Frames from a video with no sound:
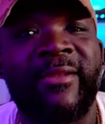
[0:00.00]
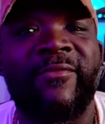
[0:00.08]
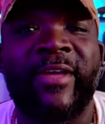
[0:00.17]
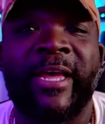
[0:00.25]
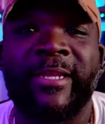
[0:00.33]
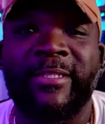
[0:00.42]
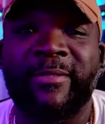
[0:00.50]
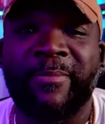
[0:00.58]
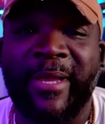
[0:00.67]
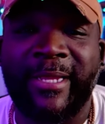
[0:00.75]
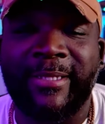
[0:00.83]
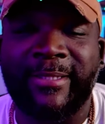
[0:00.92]
of Ice
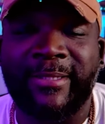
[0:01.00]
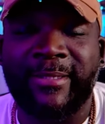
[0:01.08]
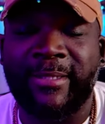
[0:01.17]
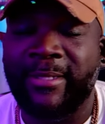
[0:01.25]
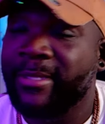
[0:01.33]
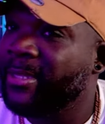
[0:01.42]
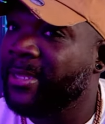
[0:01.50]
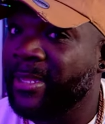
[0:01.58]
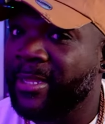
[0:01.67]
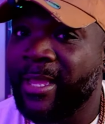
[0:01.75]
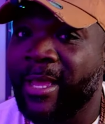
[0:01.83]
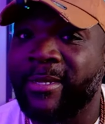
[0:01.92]
Spice.
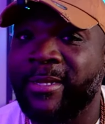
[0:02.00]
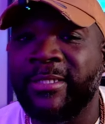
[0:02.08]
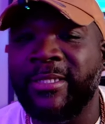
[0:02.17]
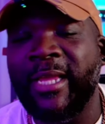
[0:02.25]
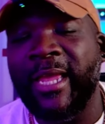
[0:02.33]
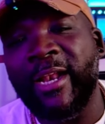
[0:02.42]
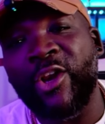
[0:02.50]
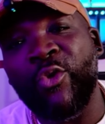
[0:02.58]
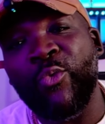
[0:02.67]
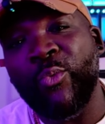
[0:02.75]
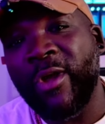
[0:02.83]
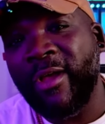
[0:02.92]
Y'all know she had a
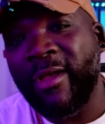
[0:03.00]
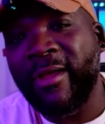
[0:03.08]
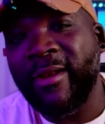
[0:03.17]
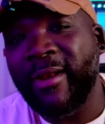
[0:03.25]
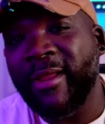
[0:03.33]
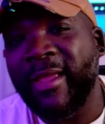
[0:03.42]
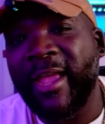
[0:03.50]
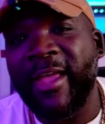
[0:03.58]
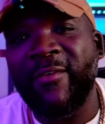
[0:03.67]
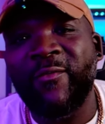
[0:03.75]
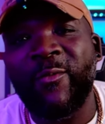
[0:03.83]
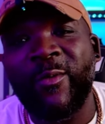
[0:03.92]
little run in the game
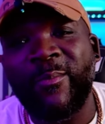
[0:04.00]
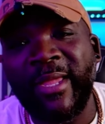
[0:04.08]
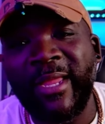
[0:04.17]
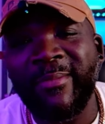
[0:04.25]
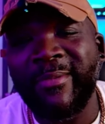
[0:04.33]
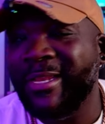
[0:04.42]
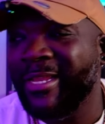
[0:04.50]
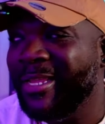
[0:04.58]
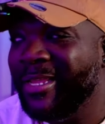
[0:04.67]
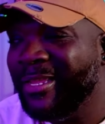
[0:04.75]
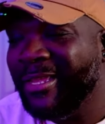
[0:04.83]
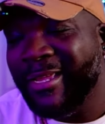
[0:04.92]
for a minute, but
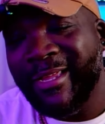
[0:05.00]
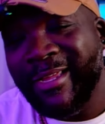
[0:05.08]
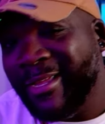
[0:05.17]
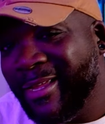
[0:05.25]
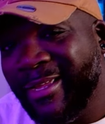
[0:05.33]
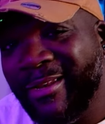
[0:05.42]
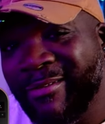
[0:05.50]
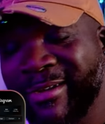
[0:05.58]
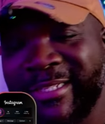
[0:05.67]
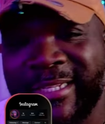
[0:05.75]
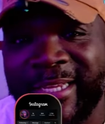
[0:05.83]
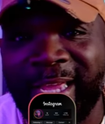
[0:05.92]
then, you know, it
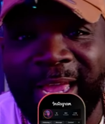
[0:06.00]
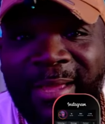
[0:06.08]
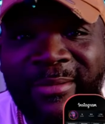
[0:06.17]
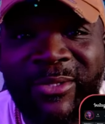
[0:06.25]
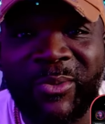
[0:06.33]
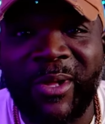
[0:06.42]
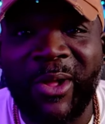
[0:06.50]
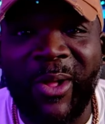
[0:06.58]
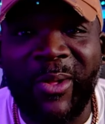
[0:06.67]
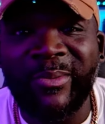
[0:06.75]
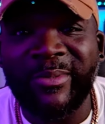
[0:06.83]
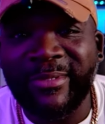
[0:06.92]
just came to a
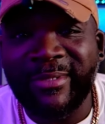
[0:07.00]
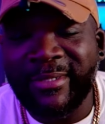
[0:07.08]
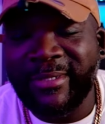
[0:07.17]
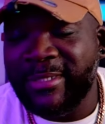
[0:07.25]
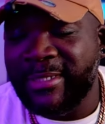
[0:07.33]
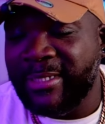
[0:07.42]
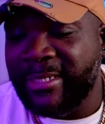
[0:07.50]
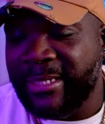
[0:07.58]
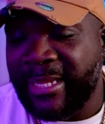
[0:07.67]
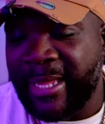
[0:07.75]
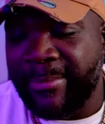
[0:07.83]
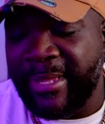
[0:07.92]
halt.
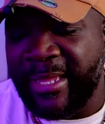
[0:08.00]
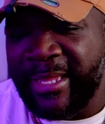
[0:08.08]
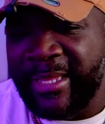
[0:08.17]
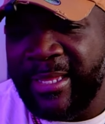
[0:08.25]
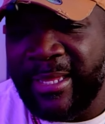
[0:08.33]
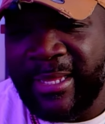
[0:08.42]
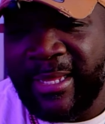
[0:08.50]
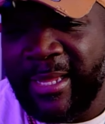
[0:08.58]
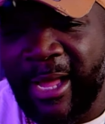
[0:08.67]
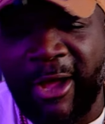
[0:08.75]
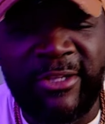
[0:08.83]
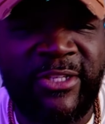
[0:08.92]
I mean,
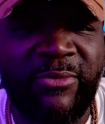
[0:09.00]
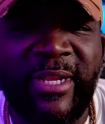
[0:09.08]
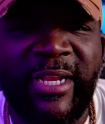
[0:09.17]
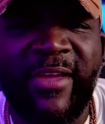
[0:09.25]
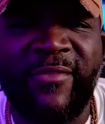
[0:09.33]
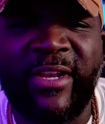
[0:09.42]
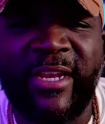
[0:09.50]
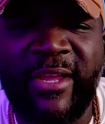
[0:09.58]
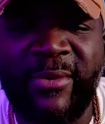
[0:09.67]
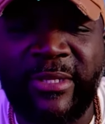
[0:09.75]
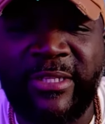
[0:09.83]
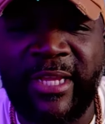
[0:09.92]
all she really ever did
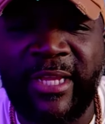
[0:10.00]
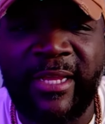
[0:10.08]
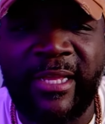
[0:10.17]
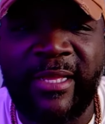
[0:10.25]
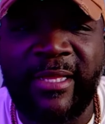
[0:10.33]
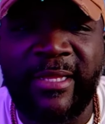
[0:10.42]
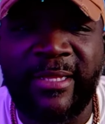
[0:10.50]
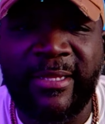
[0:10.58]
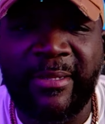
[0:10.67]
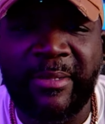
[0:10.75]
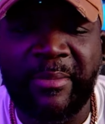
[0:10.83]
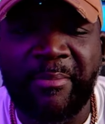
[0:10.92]
was shake her
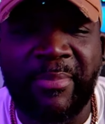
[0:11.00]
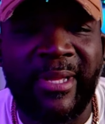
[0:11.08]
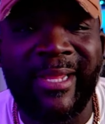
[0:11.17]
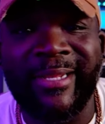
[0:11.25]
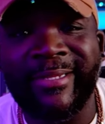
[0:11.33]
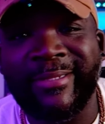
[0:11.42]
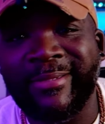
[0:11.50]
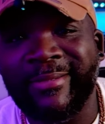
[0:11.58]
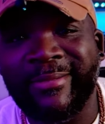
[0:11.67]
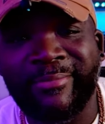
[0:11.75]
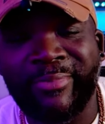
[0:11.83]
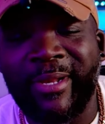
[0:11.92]
butt,
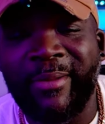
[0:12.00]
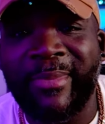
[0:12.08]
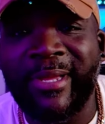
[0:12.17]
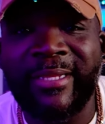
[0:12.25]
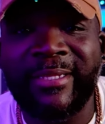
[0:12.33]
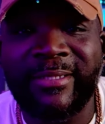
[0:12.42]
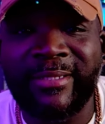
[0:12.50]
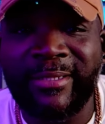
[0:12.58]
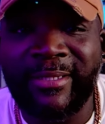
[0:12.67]
pretty much,